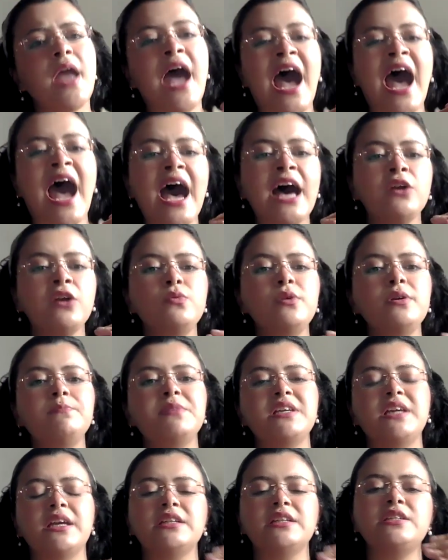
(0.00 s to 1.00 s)
How do we
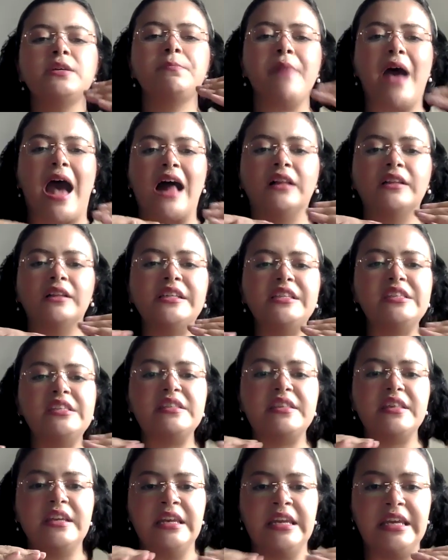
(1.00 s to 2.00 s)
begin to balance
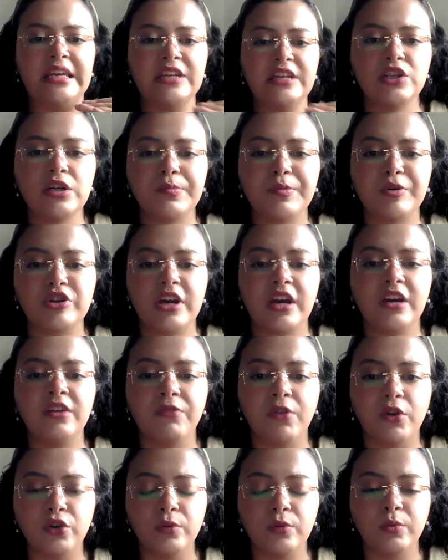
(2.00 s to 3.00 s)
the need to protect
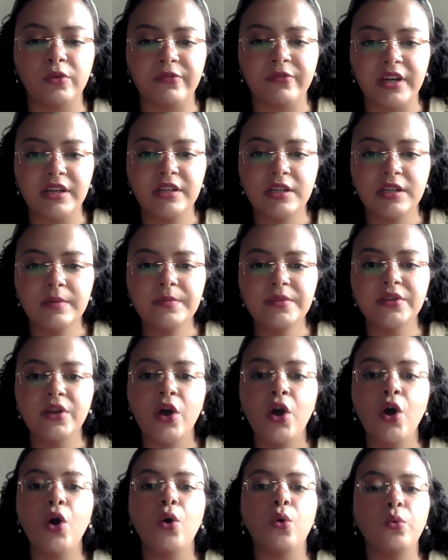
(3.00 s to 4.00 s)
vulnerable victims
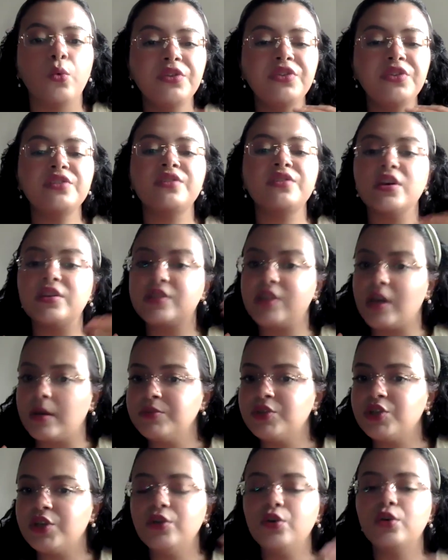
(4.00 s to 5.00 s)
with this
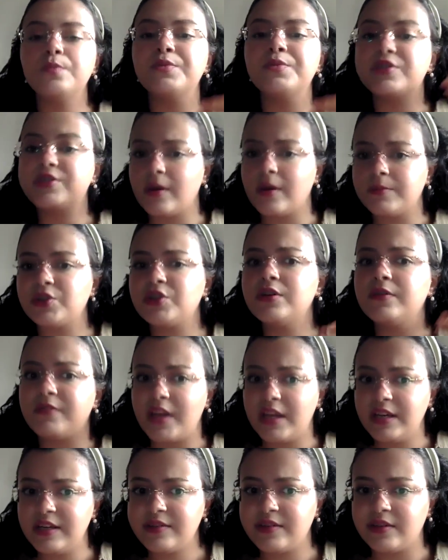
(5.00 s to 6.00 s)
assumption or presumption of
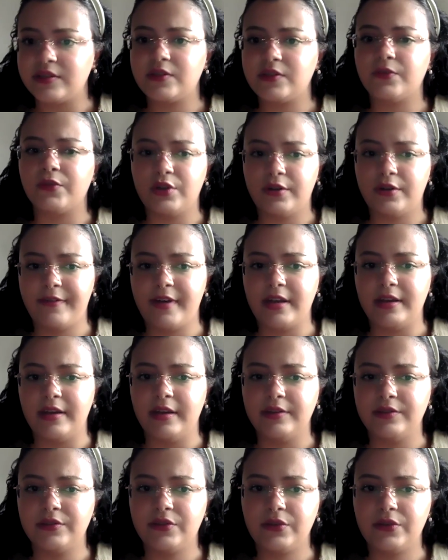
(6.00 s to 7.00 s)
innocence for
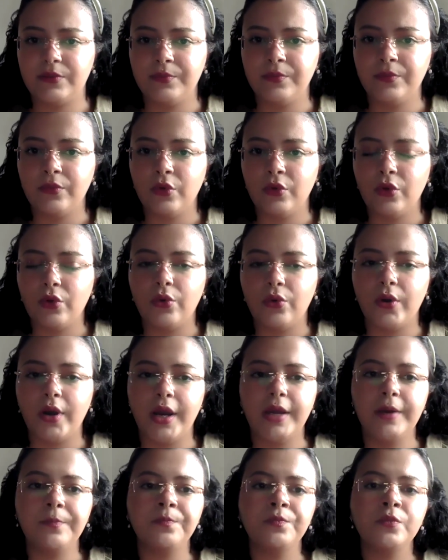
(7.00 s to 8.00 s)
defendants,
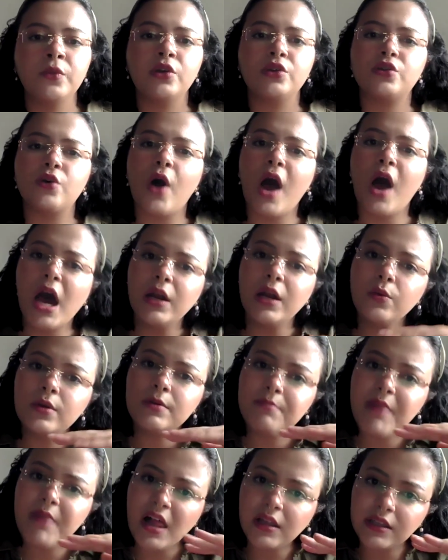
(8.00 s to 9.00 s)
right? So how do we
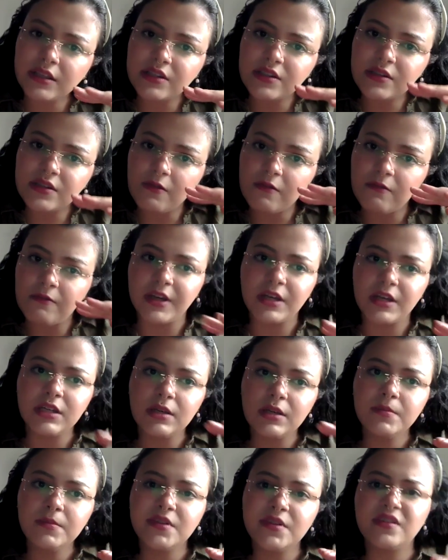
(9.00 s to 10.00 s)
balance
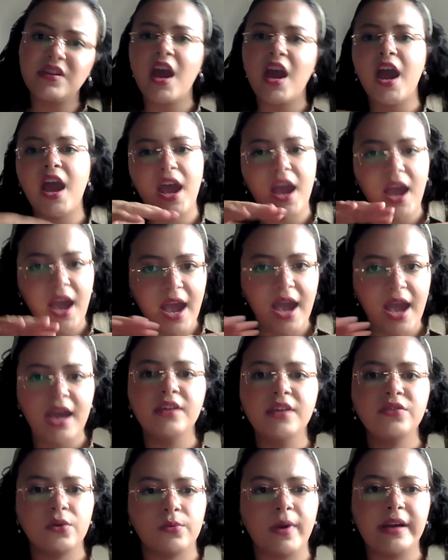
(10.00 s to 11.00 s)
victims
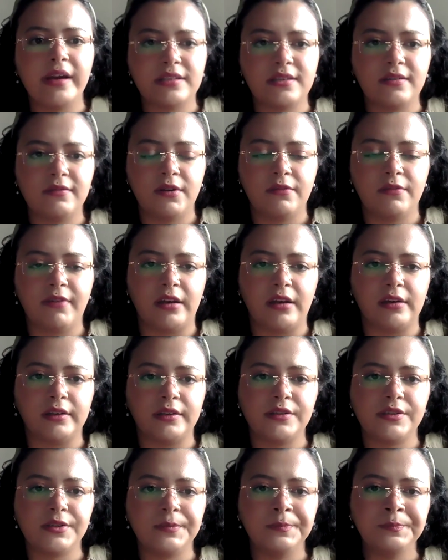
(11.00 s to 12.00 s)
and the rights of
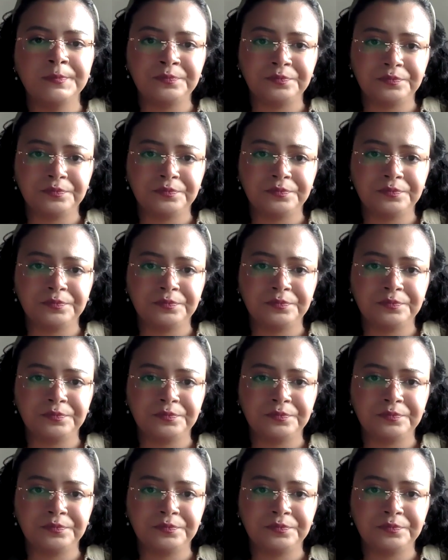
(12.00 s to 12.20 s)
defendants?